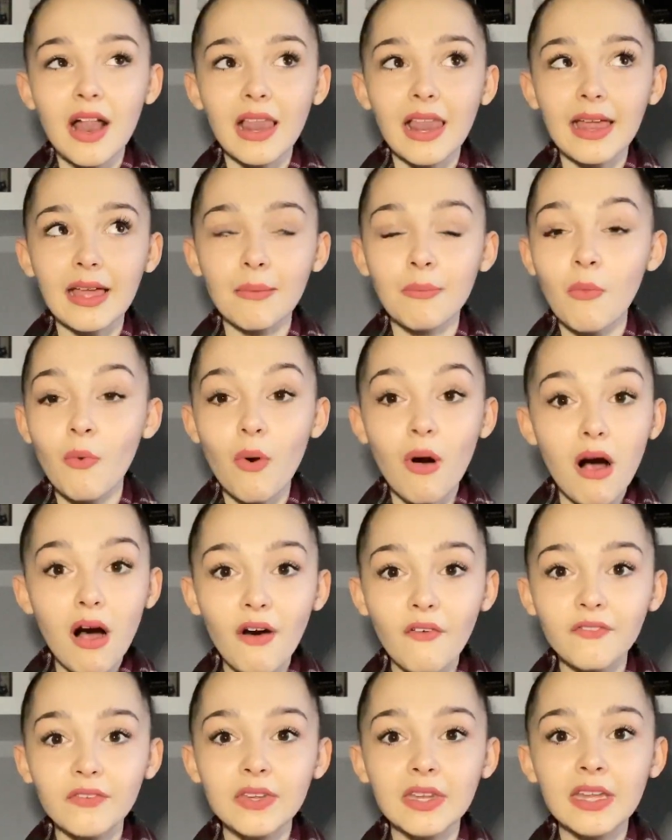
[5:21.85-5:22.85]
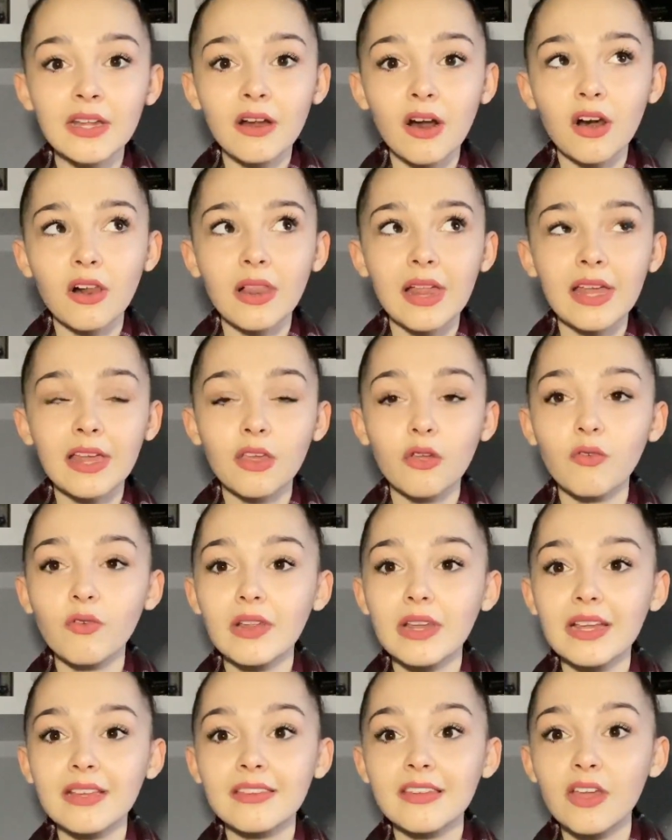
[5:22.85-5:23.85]
like more often or like you
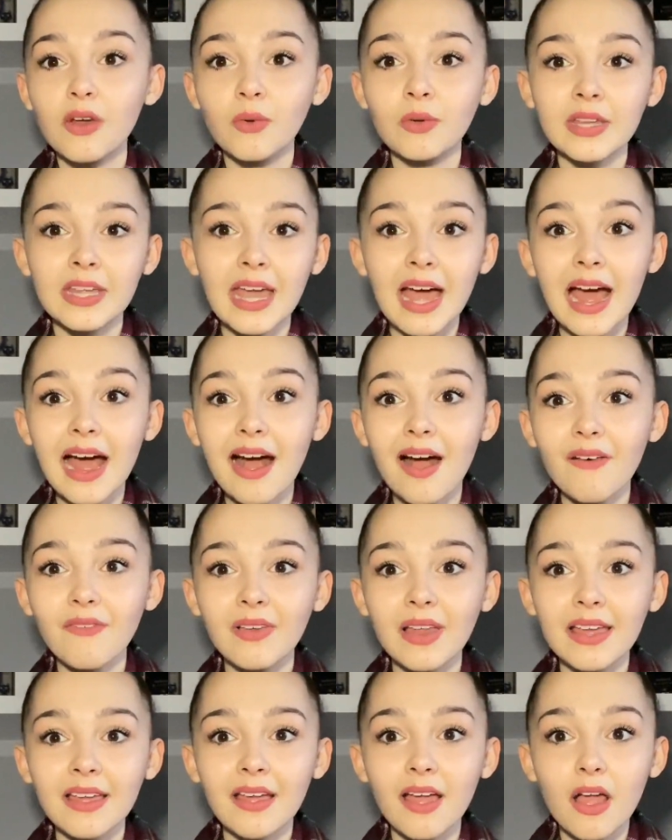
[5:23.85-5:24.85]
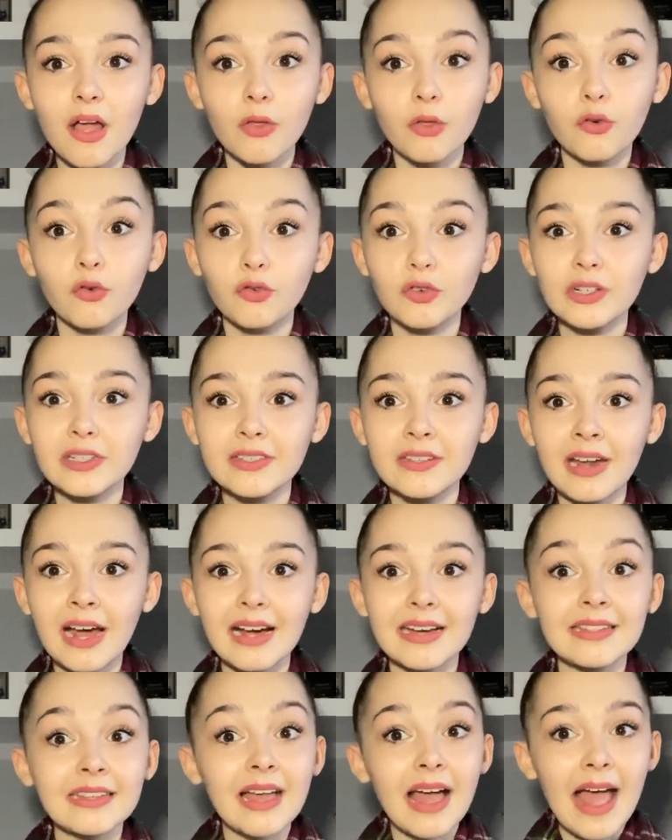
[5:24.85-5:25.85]
realize they only have like the free
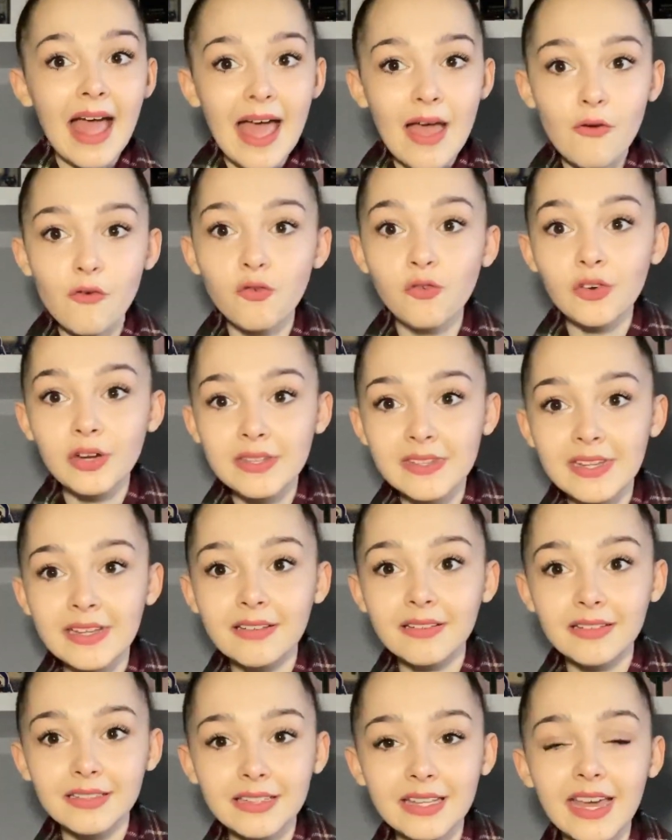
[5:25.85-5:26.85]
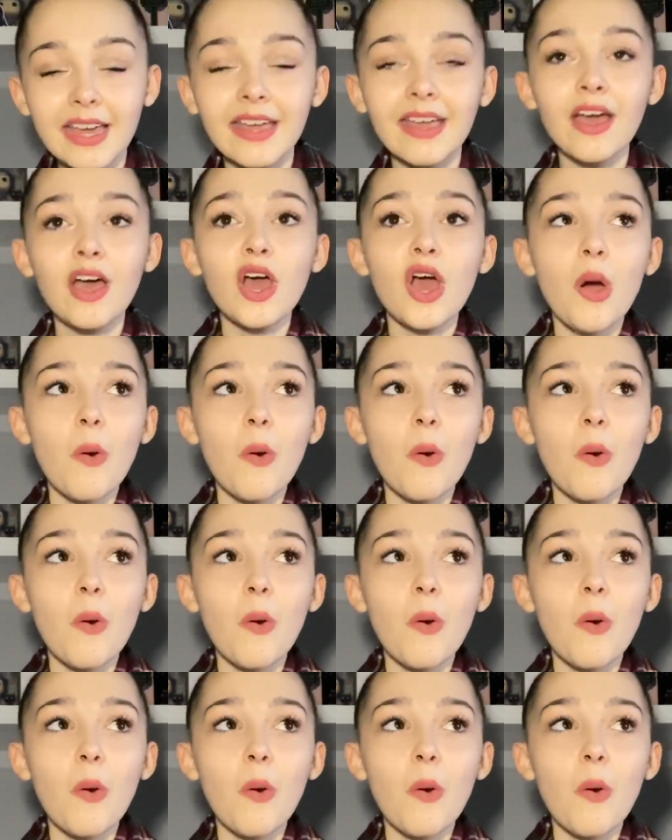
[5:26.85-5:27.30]
snacks every single day.